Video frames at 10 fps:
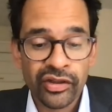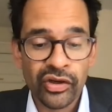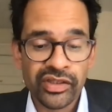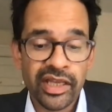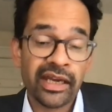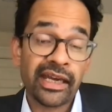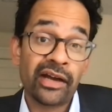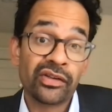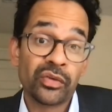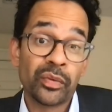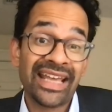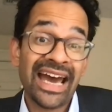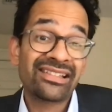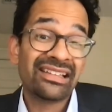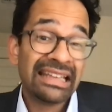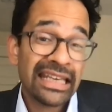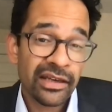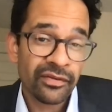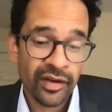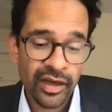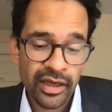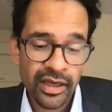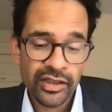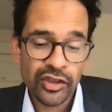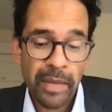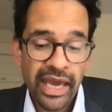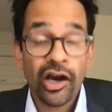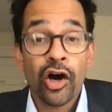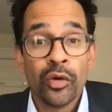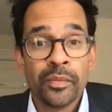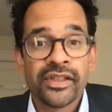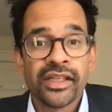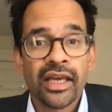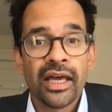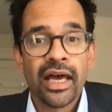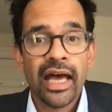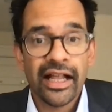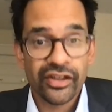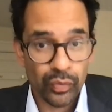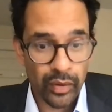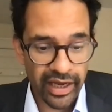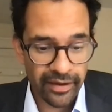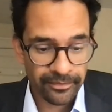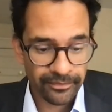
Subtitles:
those they encountered when they had to leave to make homes elsewhere.